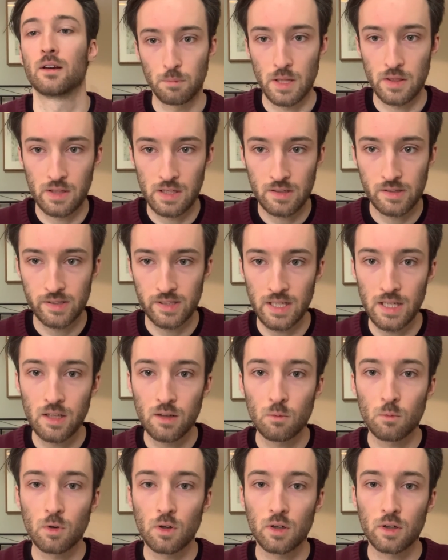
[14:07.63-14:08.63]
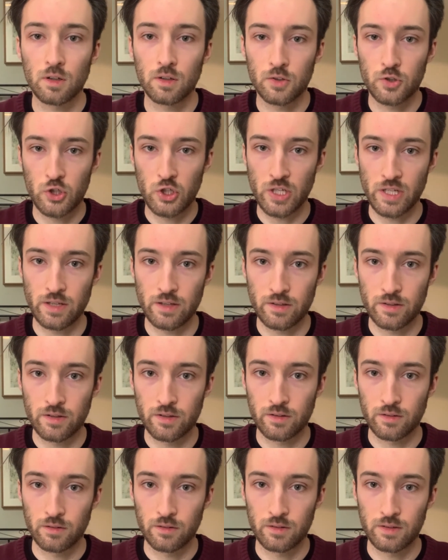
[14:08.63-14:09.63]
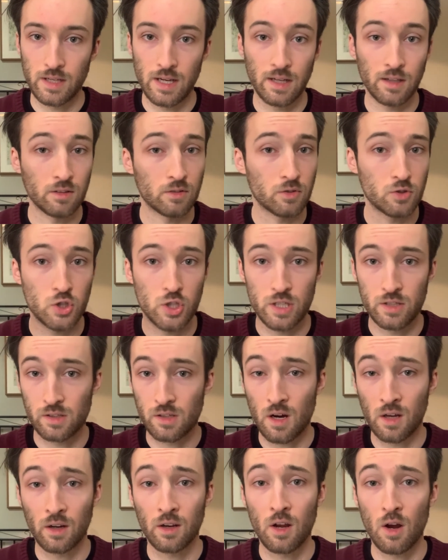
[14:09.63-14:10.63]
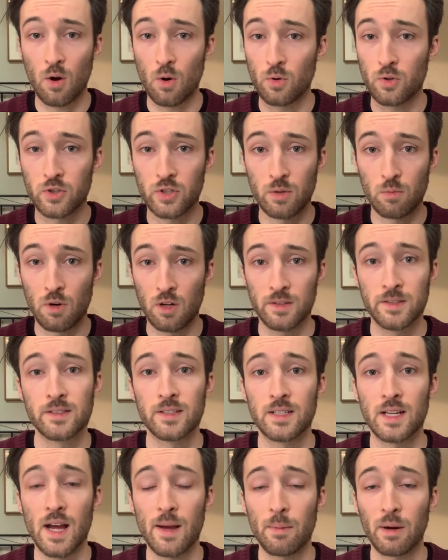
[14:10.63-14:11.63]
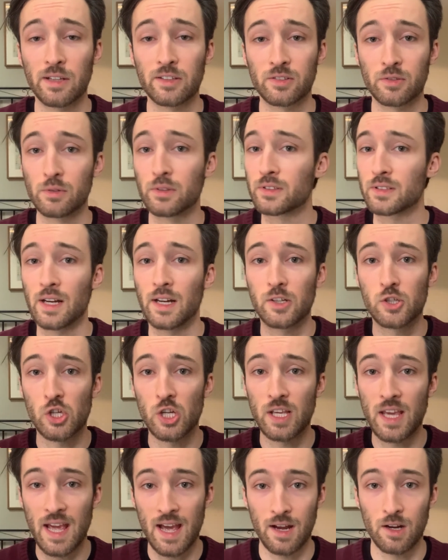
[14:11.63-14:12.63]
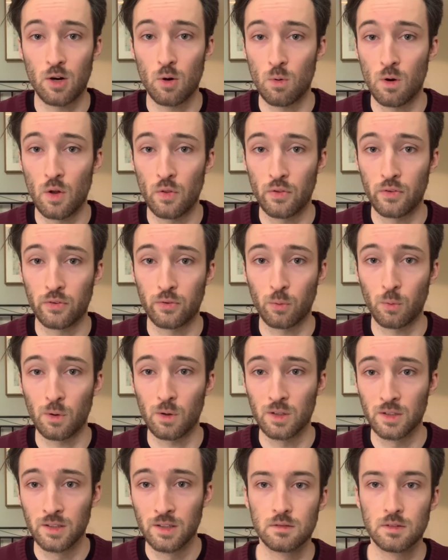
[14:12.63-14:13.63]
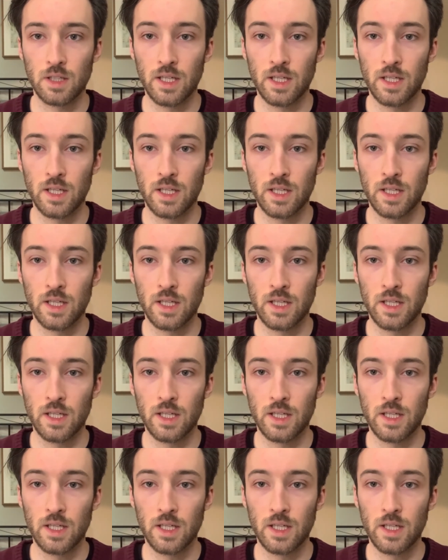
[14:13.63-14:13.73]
But the scene where she is saying she's got to go, she wants to die by suicide, she can't go on in this world.